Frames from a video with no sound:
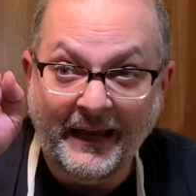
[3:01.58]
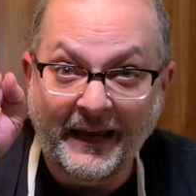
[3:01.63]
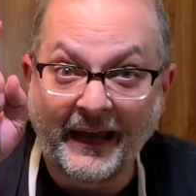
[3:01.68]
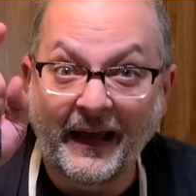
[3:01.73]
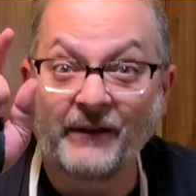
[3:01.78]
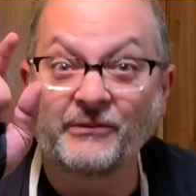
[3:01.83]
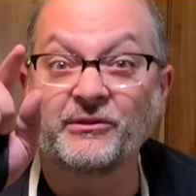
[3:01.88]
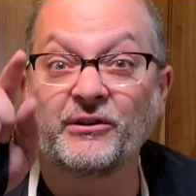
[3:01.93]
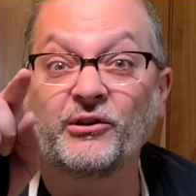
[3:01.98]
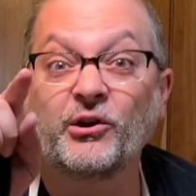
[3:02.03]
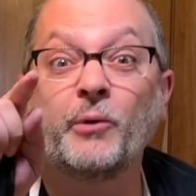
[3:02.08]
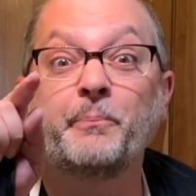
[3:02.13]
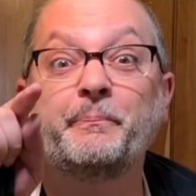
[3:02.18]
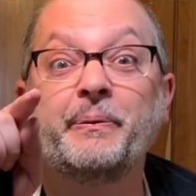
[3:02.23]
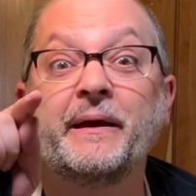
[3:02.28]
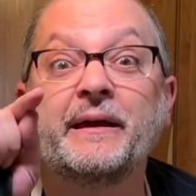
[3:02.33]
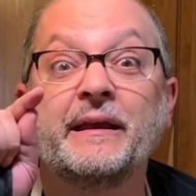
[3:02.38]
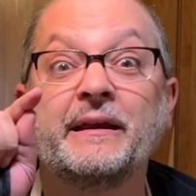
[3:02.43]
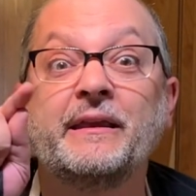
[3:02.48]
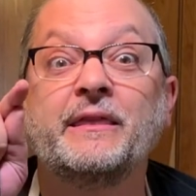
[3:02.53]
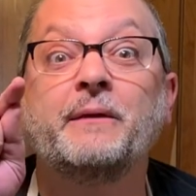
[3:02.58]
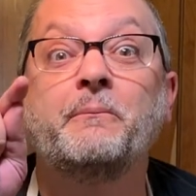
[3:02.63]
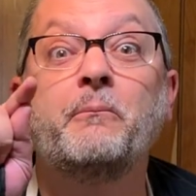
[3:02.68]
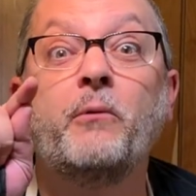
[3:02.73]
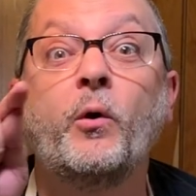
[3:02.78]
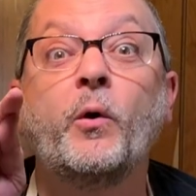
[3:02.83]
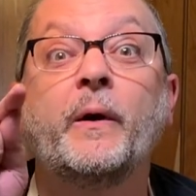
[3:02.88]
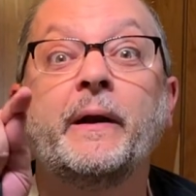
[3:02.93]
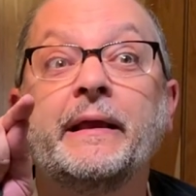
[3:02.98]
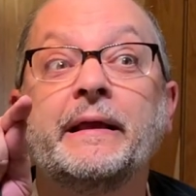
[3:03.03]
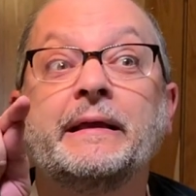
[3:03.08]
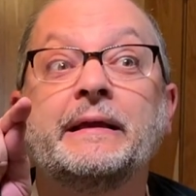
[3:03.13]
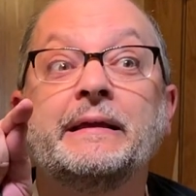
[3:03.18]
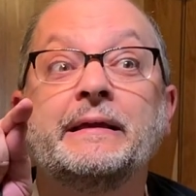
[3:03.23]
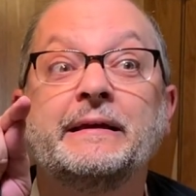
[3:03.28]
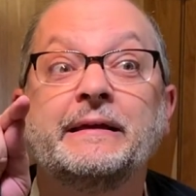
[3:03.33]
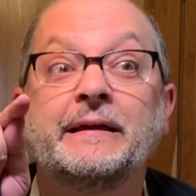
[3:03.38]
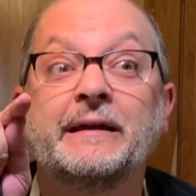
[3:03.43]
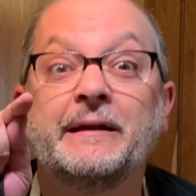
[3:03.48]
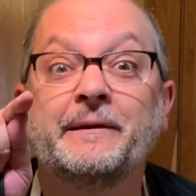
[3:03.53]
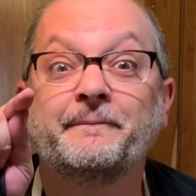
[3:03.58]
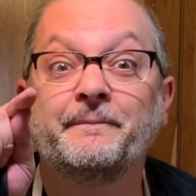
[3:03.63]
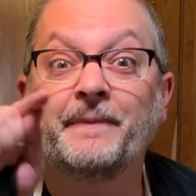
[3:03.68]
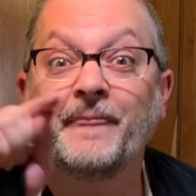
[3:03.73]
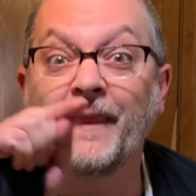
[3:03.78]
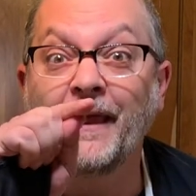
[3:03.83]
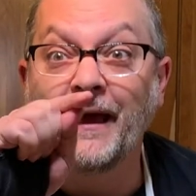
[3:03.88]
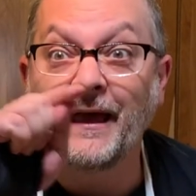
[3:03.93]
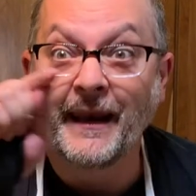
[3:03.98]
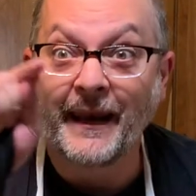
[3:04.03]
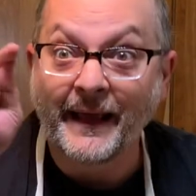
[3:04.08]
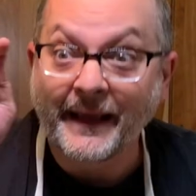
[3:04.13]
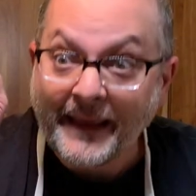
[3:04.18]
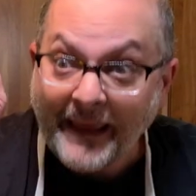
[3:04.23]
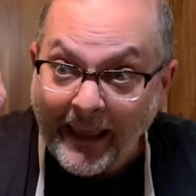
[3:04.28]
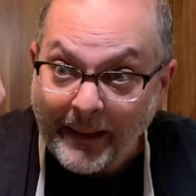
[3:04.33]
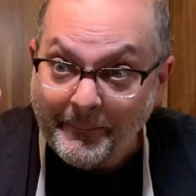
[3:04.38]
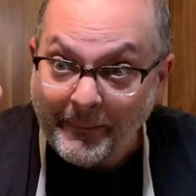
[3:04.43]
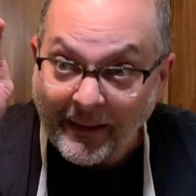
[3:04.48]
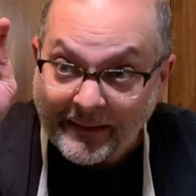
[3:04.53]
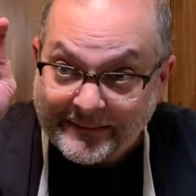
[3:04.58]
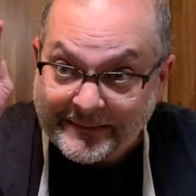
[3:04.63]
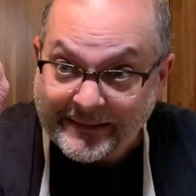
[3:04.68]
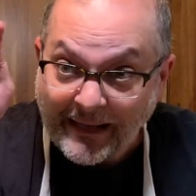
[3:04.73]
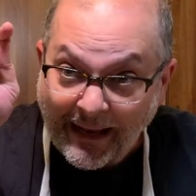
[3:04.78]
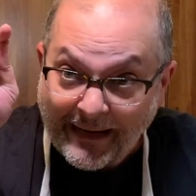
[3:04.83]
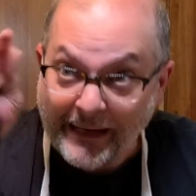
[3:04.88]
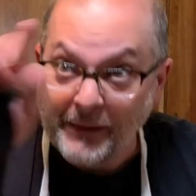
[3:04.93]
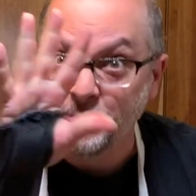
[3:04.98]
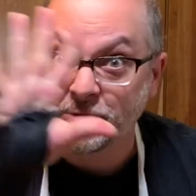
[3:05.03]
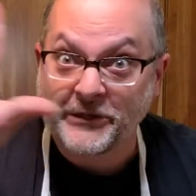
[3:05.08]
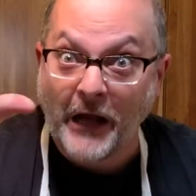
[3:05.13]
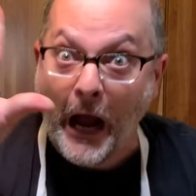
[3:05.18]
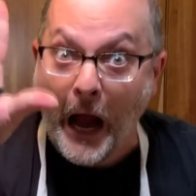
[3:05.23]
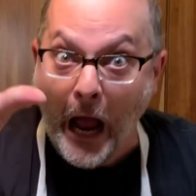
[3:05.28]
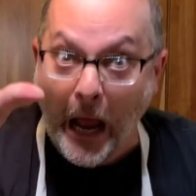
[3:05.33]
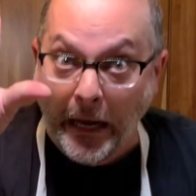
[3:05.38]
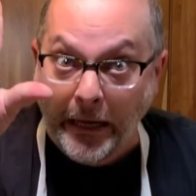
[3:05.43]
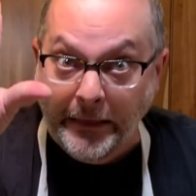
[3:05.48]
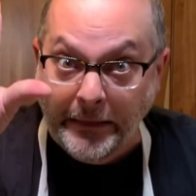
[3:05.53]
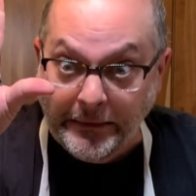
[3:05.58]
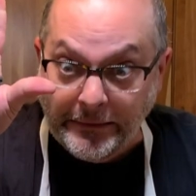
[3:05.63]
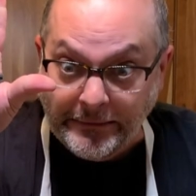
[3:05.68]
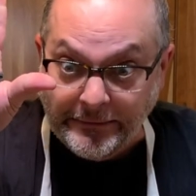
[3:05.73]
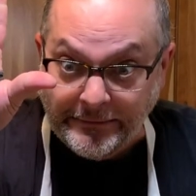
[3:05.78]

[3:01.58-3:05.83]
I was gonna go pick it in the morning. I came outside and it was gone!